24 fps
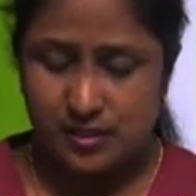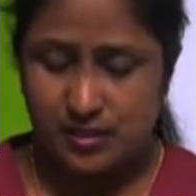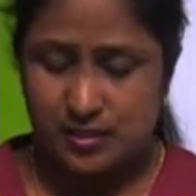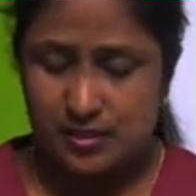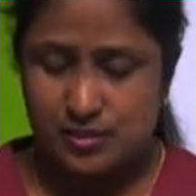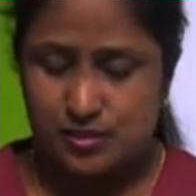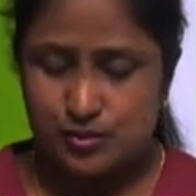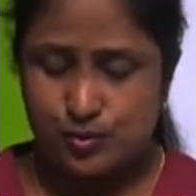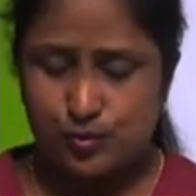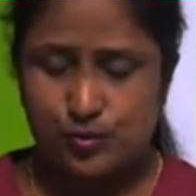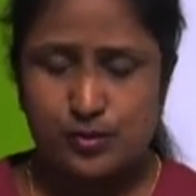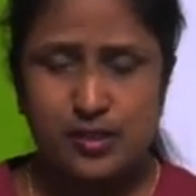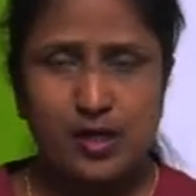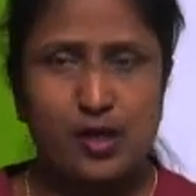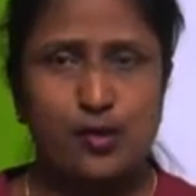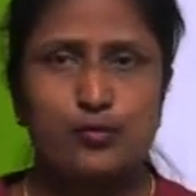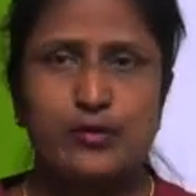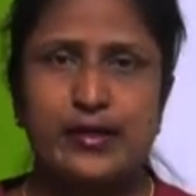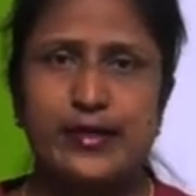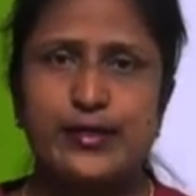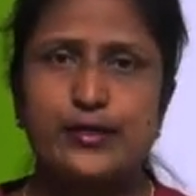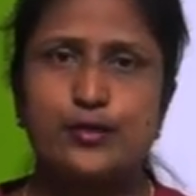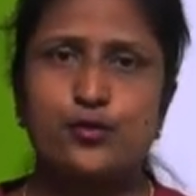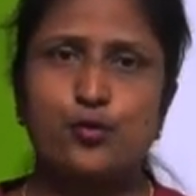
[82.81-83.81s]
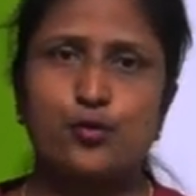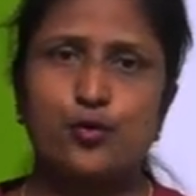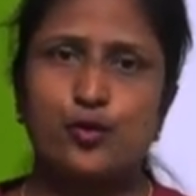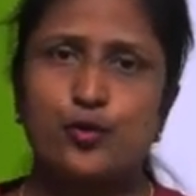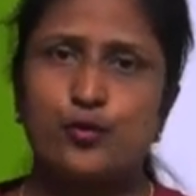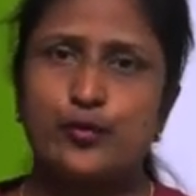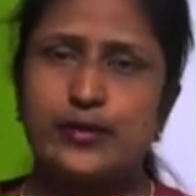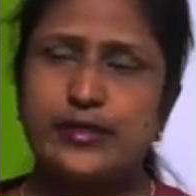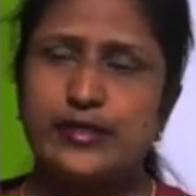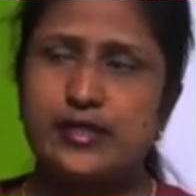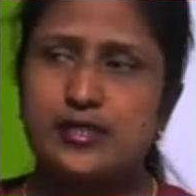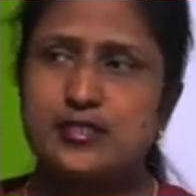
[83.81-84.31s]
So noun I told you,
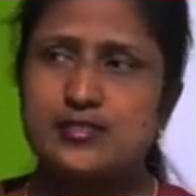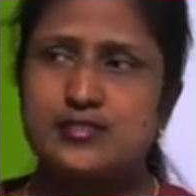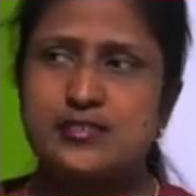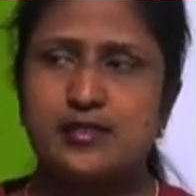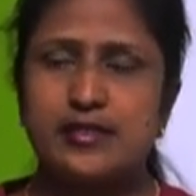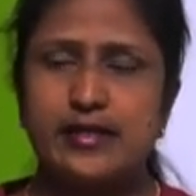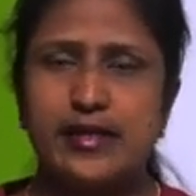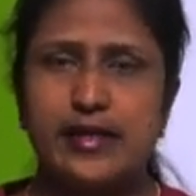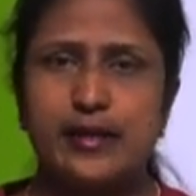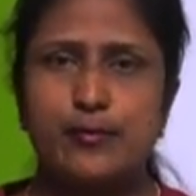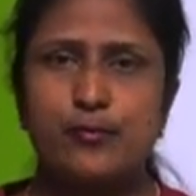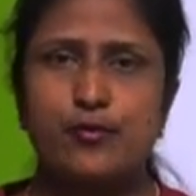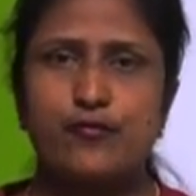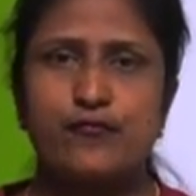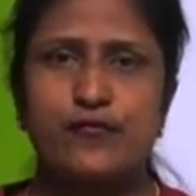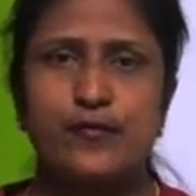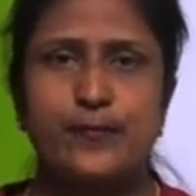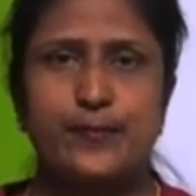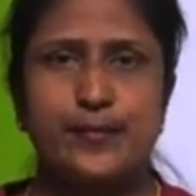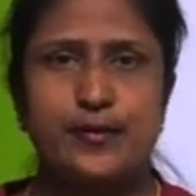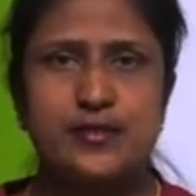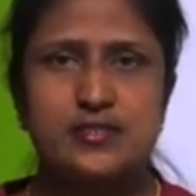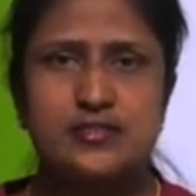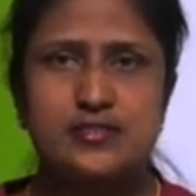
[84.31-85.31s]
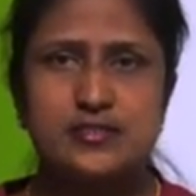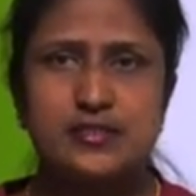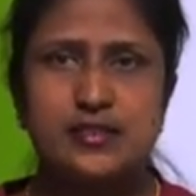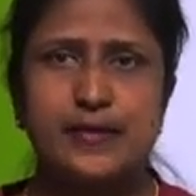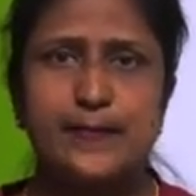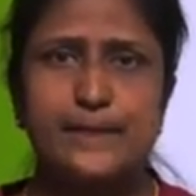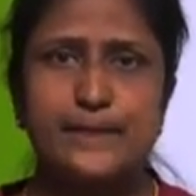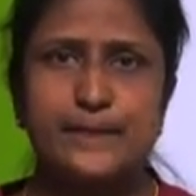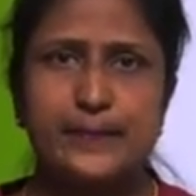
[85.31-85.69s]
it is a name of a person,